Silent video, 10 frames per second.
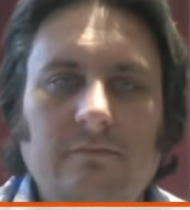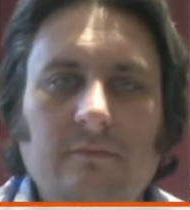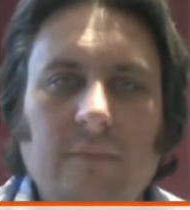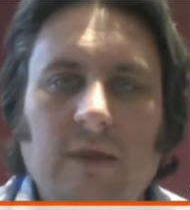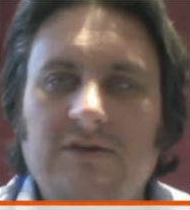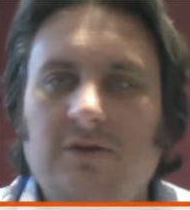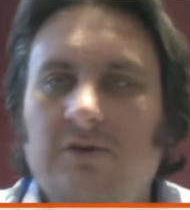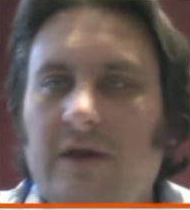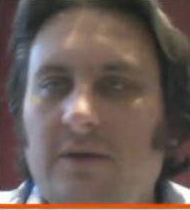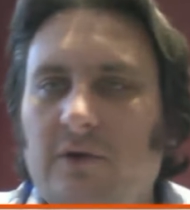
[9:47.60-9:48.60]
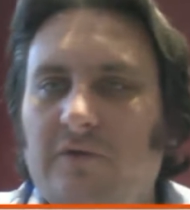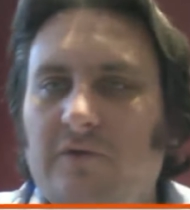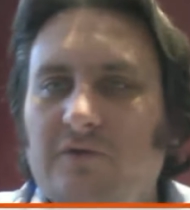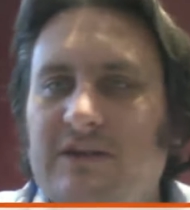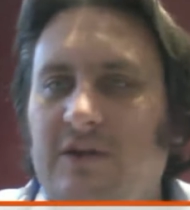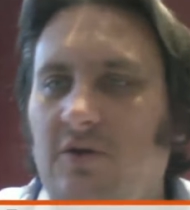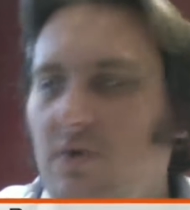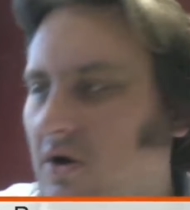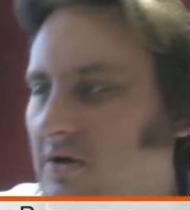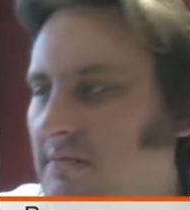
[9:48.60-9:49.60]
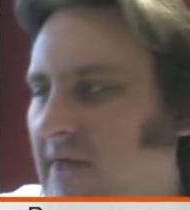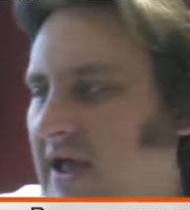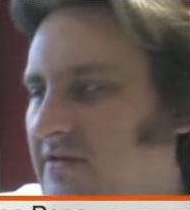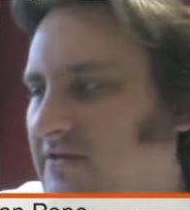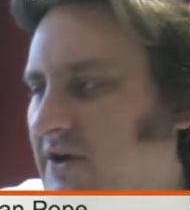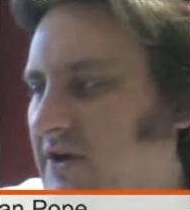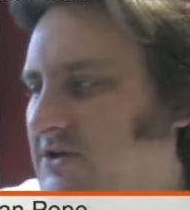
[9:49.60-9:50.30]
So yeah, we look forward to seeing you on May 3rd